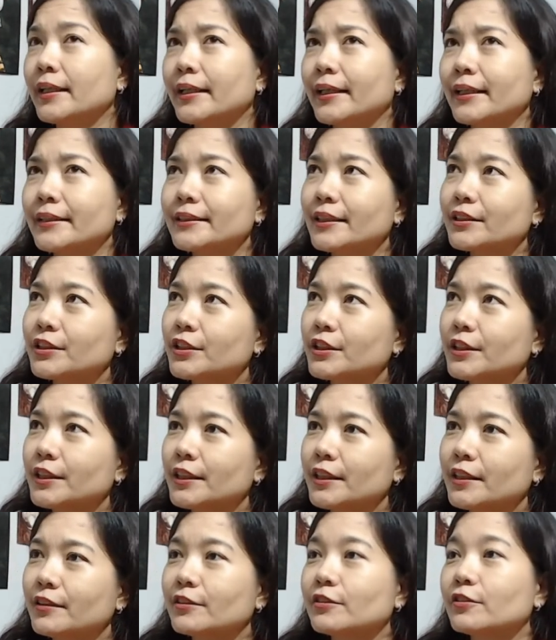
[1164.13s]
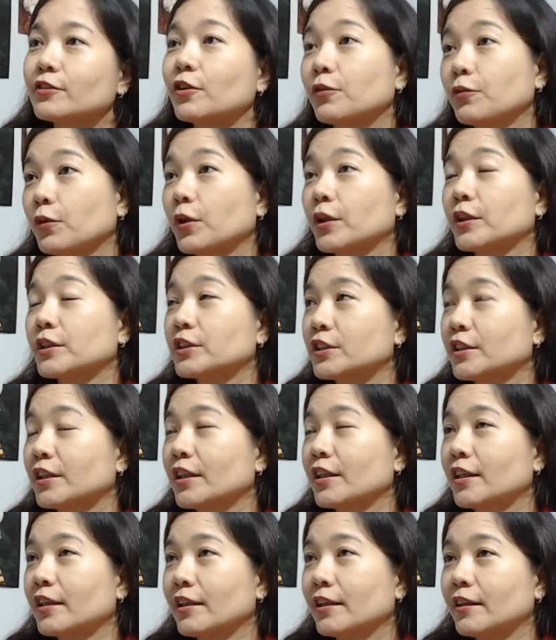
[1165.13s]
Kasi she, of course,
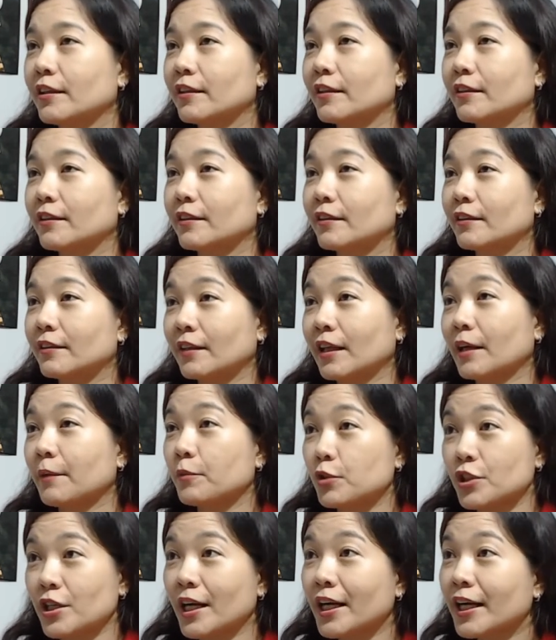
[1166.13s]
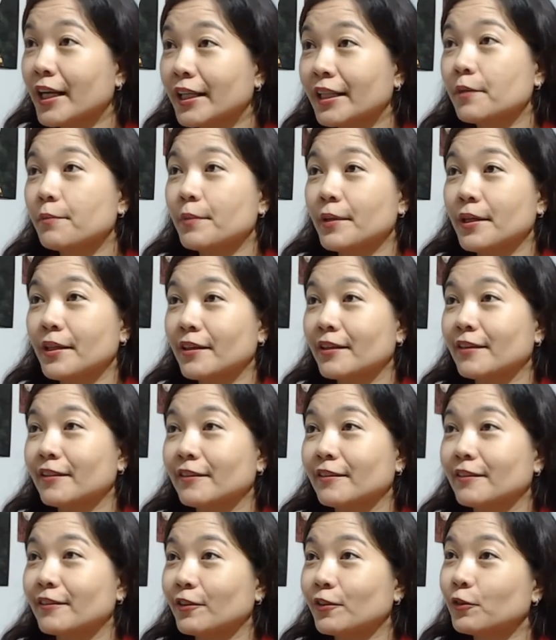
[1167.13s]
uh, Ramos-Shahani
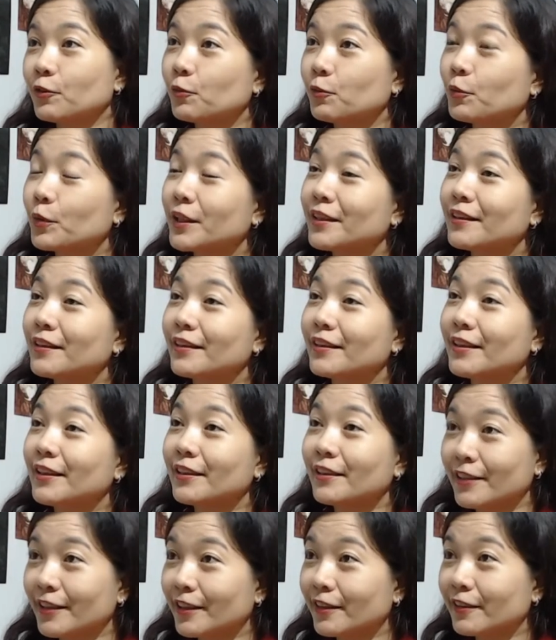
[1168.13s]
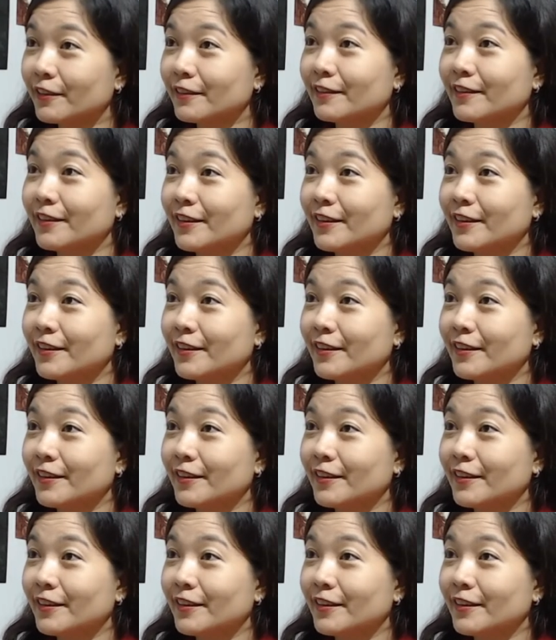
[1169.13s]
being mm-hmm. yun, with Indian,